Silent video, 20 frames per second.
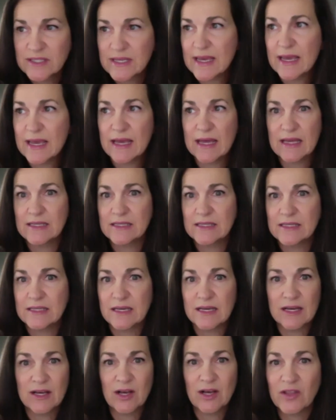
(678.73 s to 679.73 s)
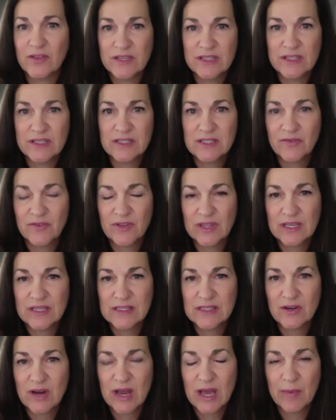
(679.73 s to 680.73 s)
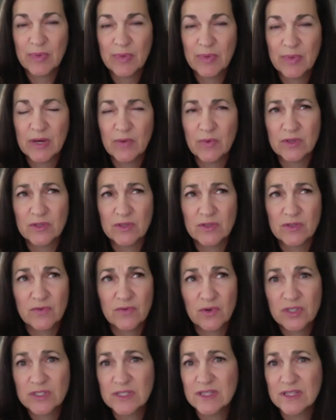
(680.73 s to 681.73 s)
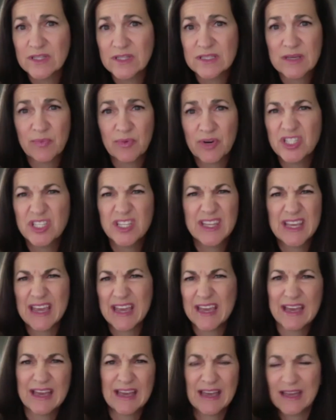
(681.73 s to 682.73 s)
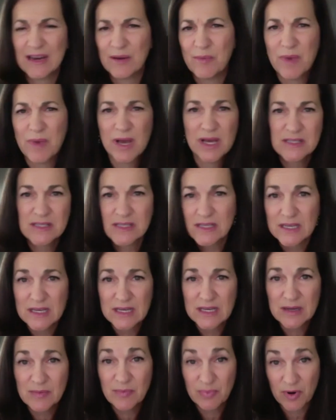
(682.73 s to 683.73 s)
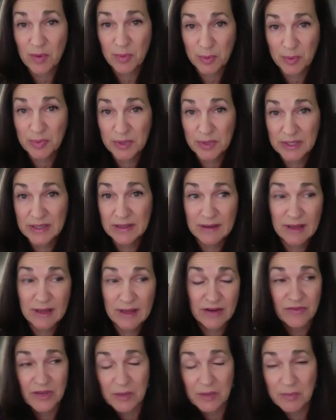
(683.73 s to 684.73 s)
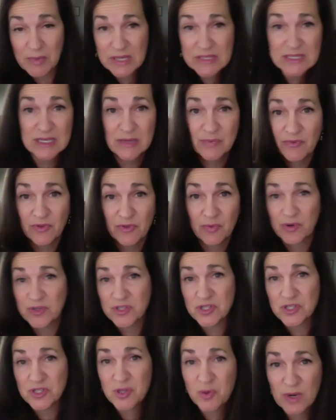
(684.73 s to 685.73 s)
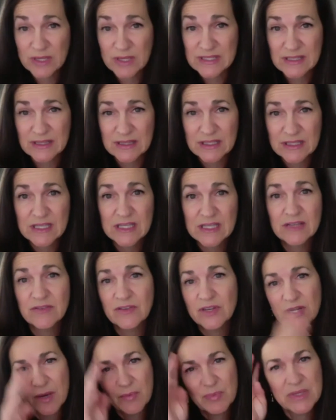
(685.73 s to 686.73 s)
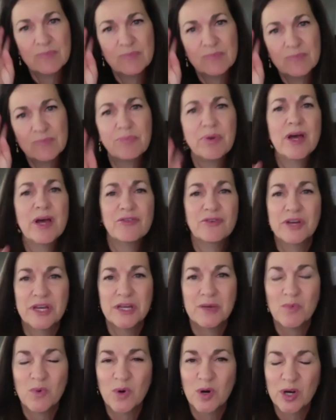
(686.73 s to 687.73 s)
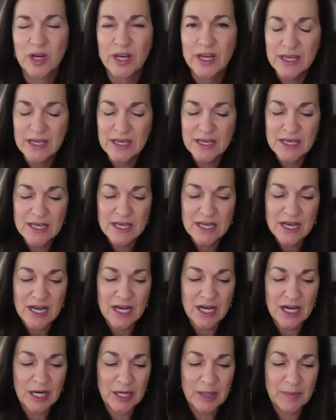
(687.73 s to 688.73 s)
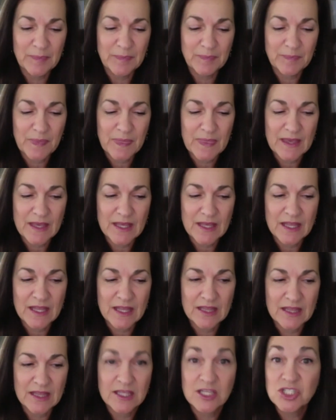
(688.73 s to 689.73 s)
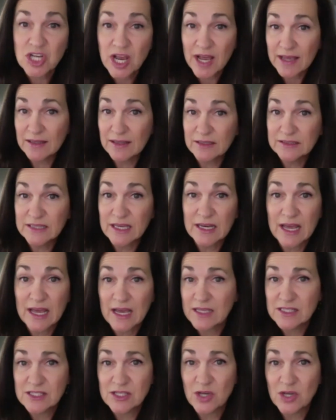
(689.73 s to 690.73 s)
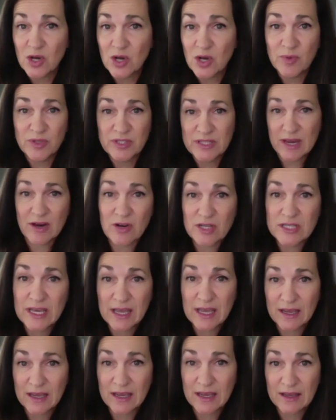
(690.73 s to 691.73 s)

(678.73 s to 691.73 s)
and all these different things that are happening with the divorce and the separation and the animosity, probably a lot of animosity for the person who wants to leave and not be bothered anymore. And the child then has to almost caretake